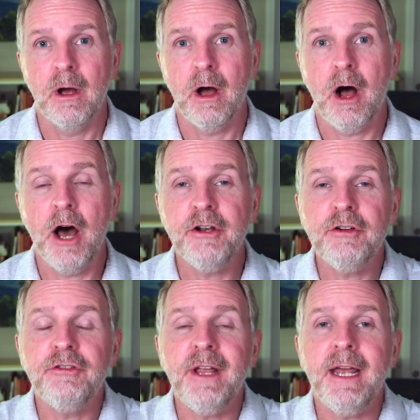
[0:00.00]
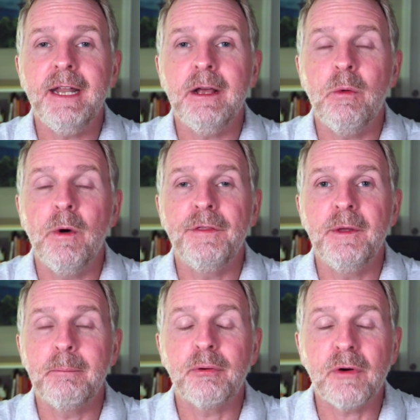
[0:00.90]
Understanding what the
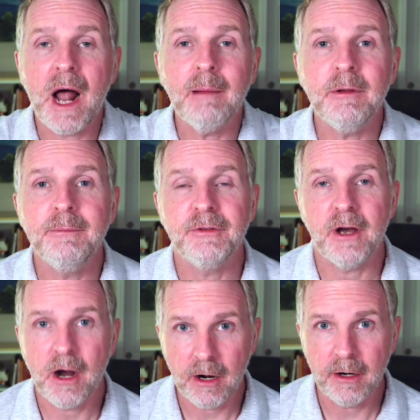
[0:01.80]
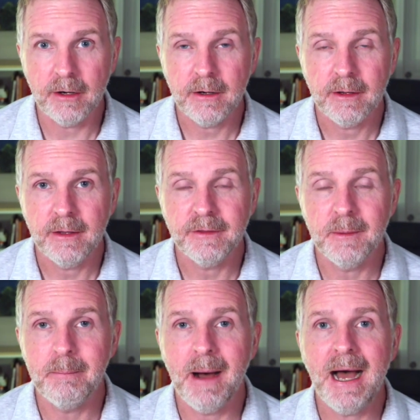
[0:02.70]
problems are that the
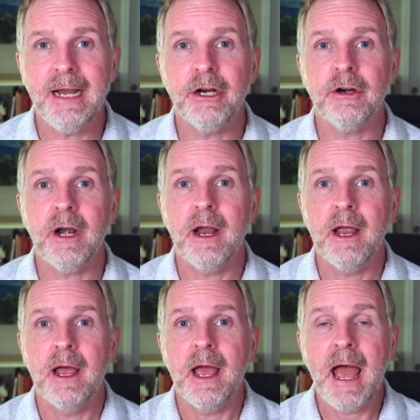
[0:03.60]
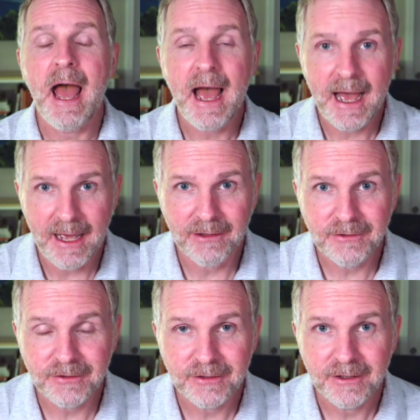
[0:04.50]
buyer
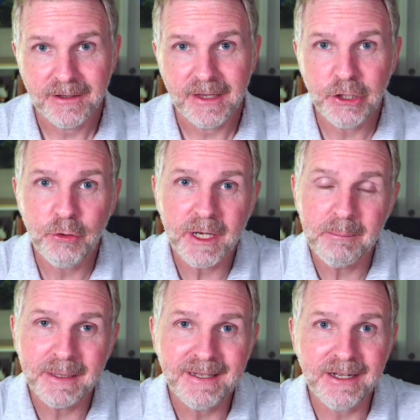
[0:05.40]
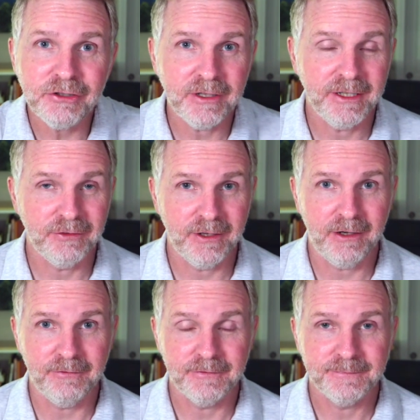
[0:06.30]
has that you can potentially
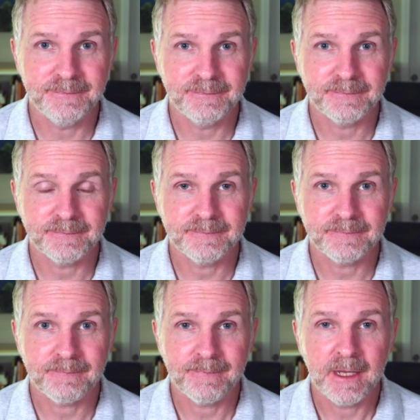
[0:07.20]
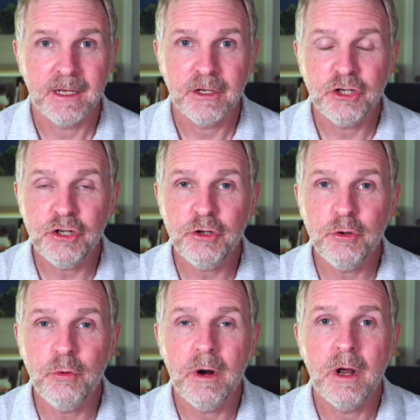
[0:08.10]
solve.
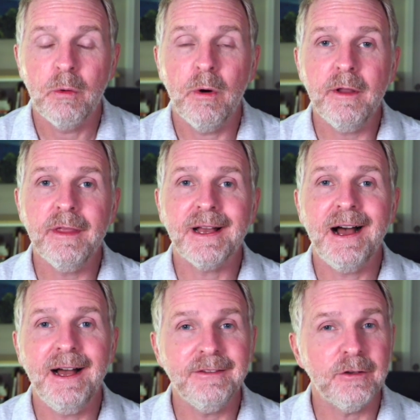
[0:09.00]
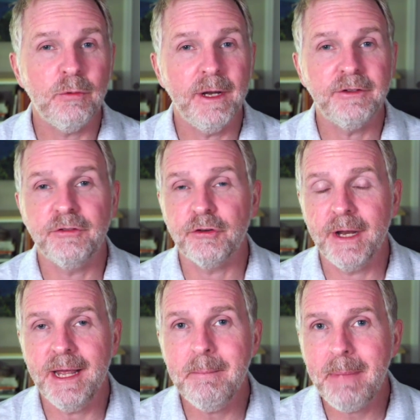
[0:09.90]
Two, what are the consequences or
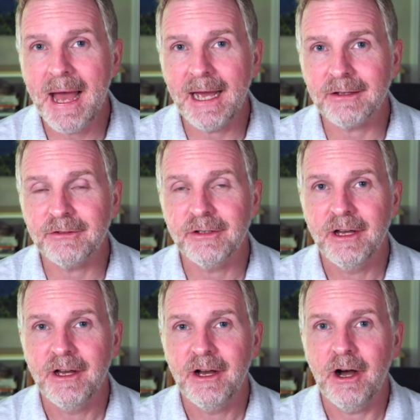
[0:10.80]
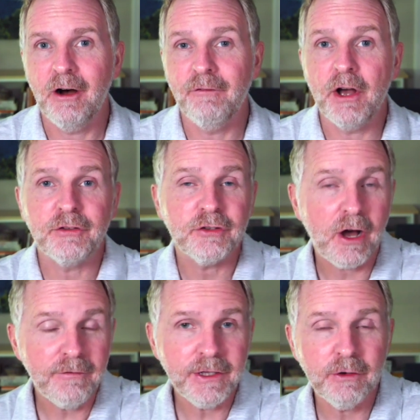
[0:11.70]
impacts of
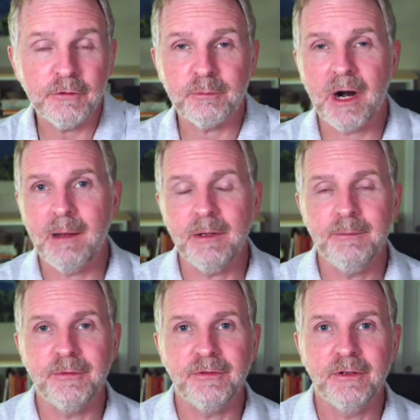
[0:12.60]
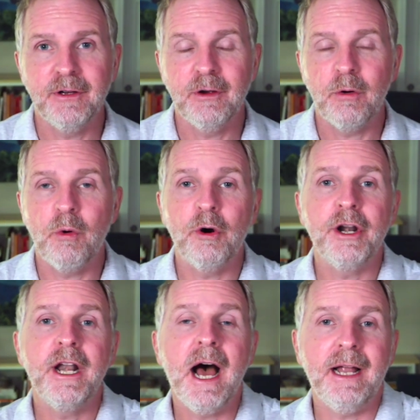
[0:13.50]
solving those problems or
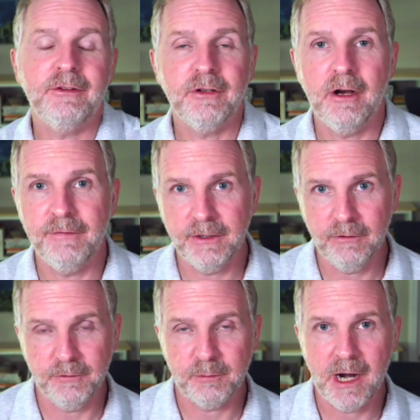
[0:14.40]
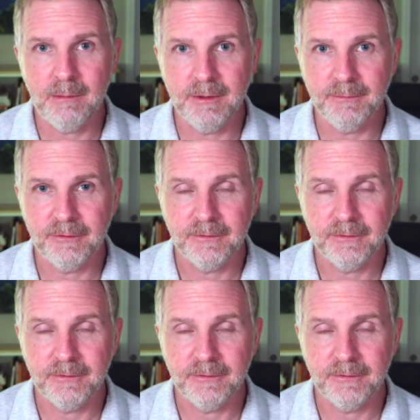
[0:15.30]
not solving those problems?